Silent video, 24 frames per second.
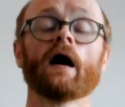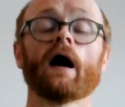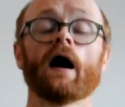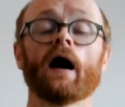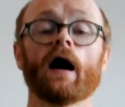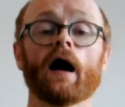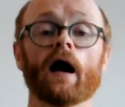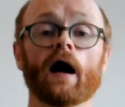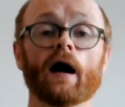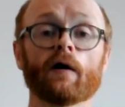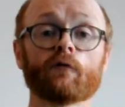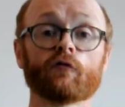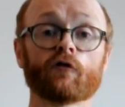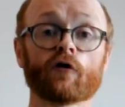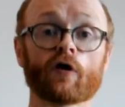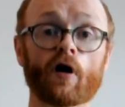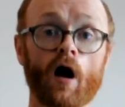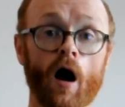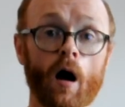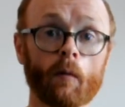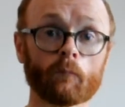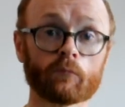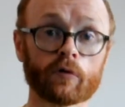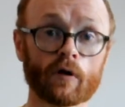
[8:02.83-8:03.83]
uh, to
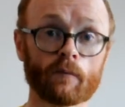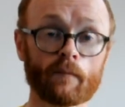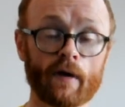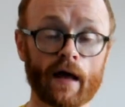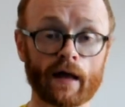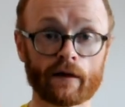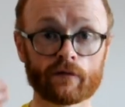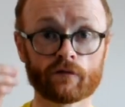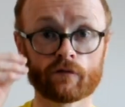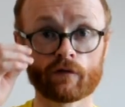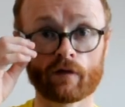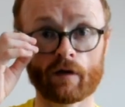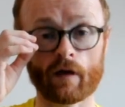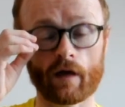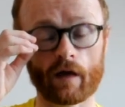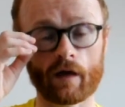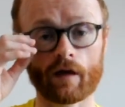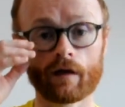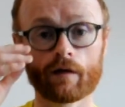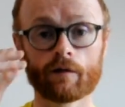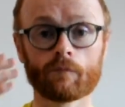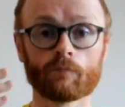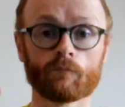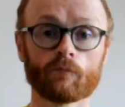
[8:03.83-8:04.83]
complement
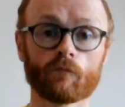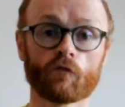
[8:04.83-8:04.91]
um,